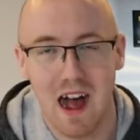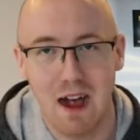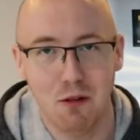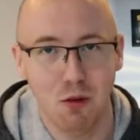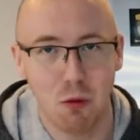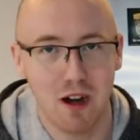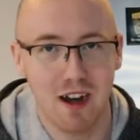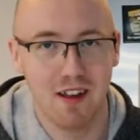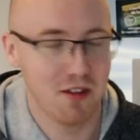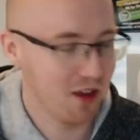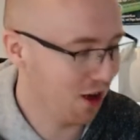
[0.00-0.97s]
I was worried I
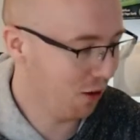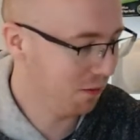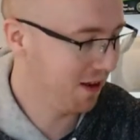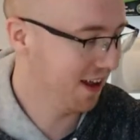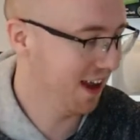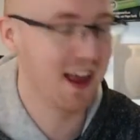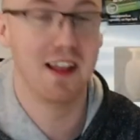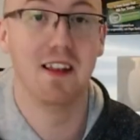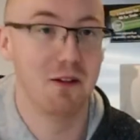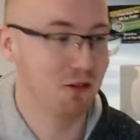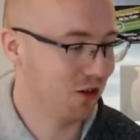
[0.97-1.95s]
was gonna open it
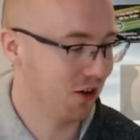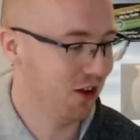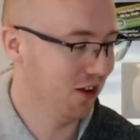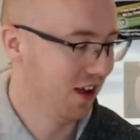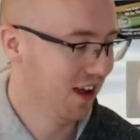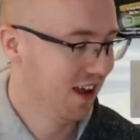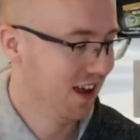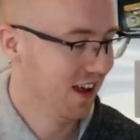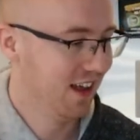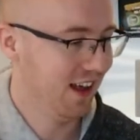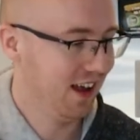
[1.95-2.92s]
and it was gonna,
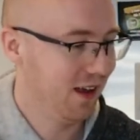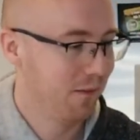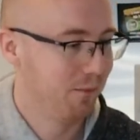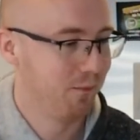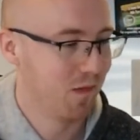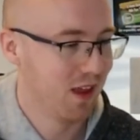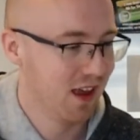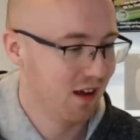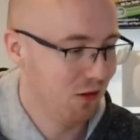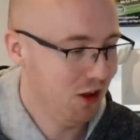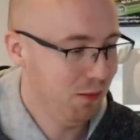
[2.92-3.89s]
like,
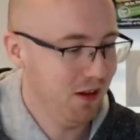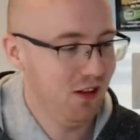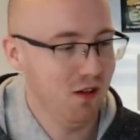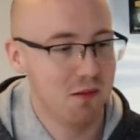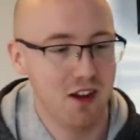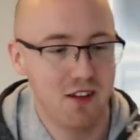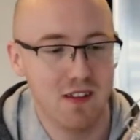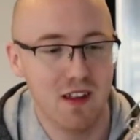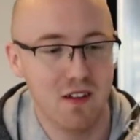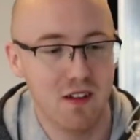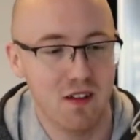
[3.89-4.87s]
when you put too much of
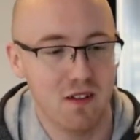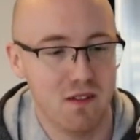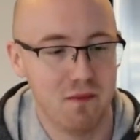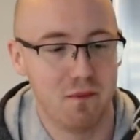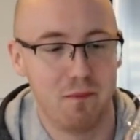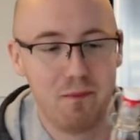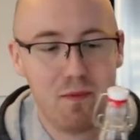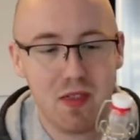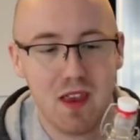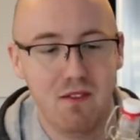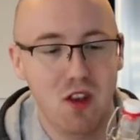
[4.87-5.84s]
the,
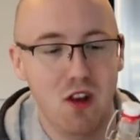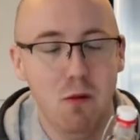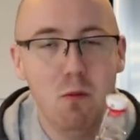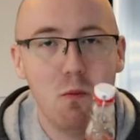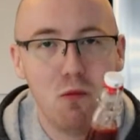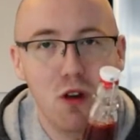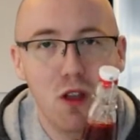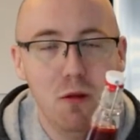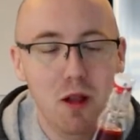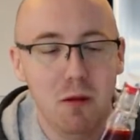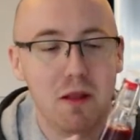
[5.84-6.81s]
if you don't
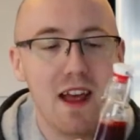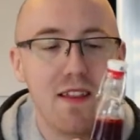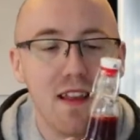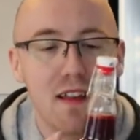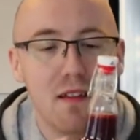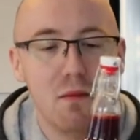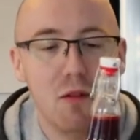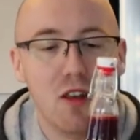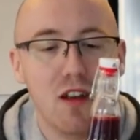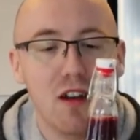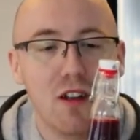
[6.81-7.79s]
really blend the
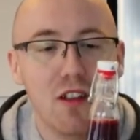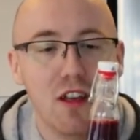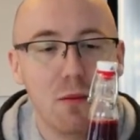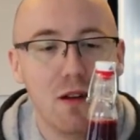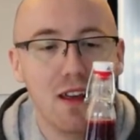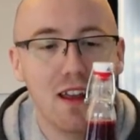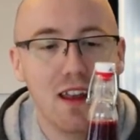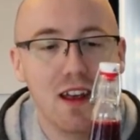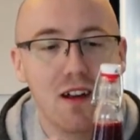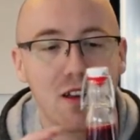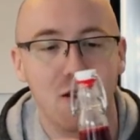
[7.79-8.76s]
material that you're putting in
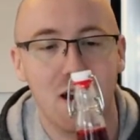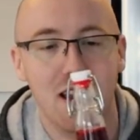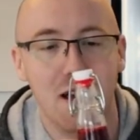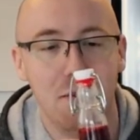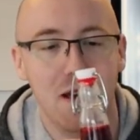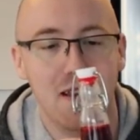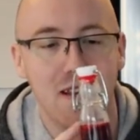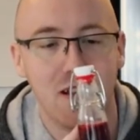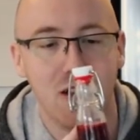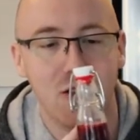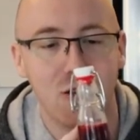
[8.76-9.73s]
here, you end up
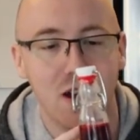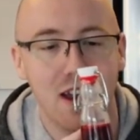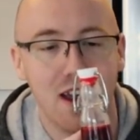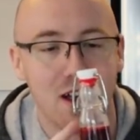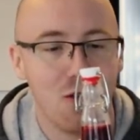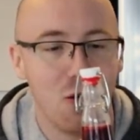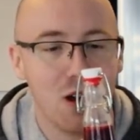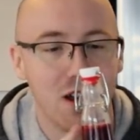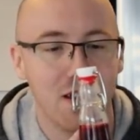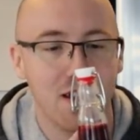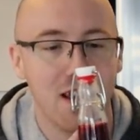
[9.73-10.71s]
basically creating a
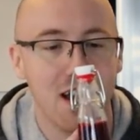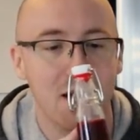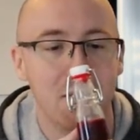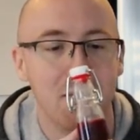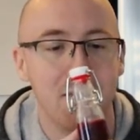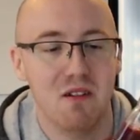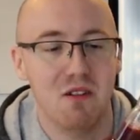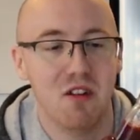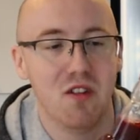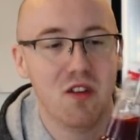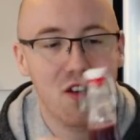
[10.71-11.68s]
cork on the top,
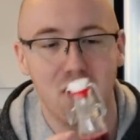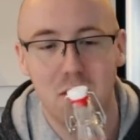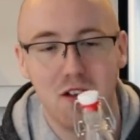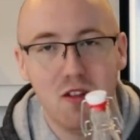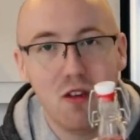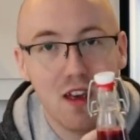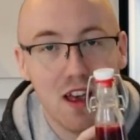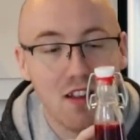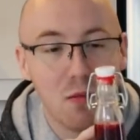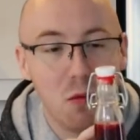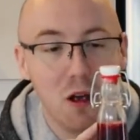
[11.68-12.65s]
which isn't good because you can
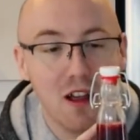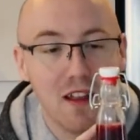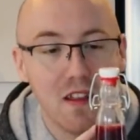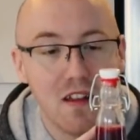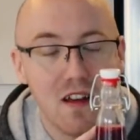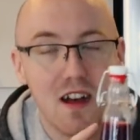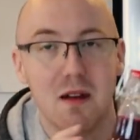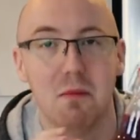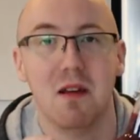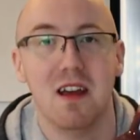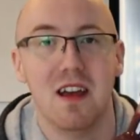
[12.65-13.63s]
get spoil at the
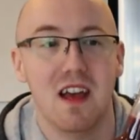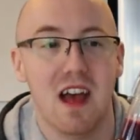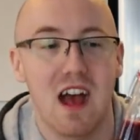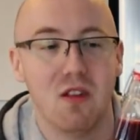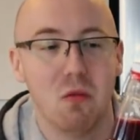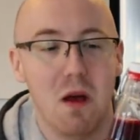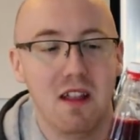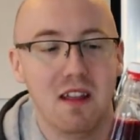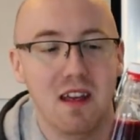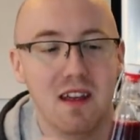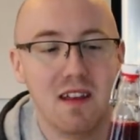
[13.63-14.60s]
top, as
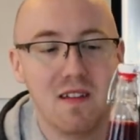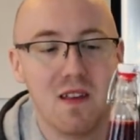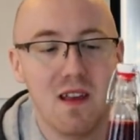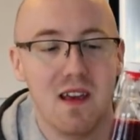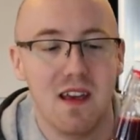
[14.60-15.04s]
well as